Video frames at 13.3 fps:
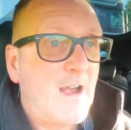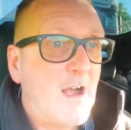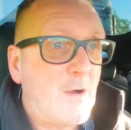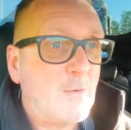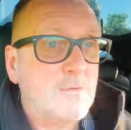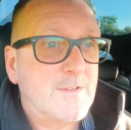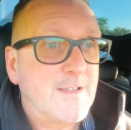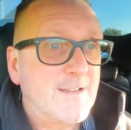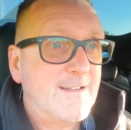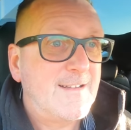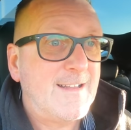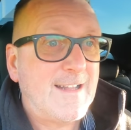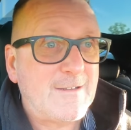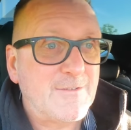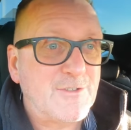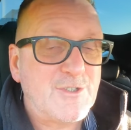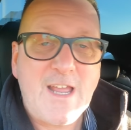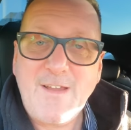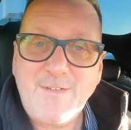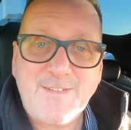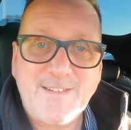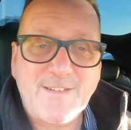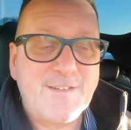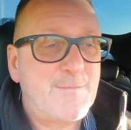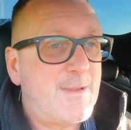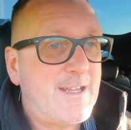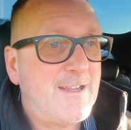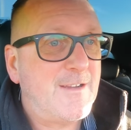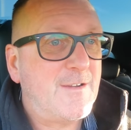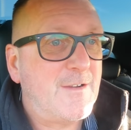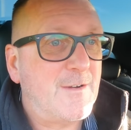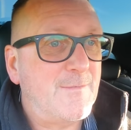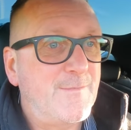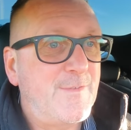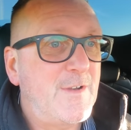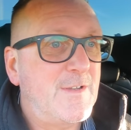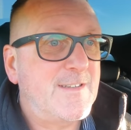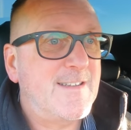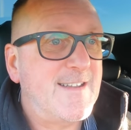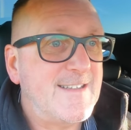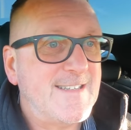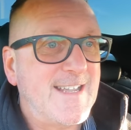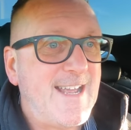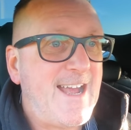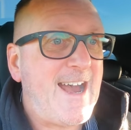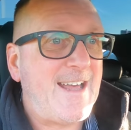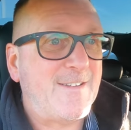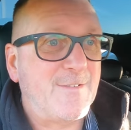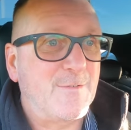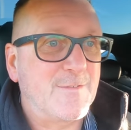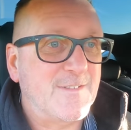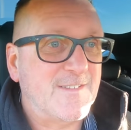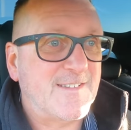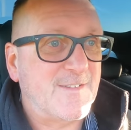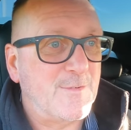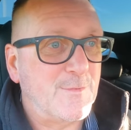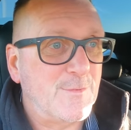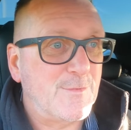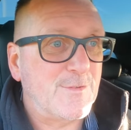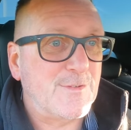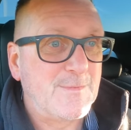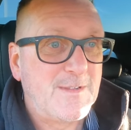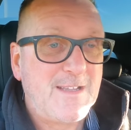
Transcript: Old little chefs that have been converted into adult stores.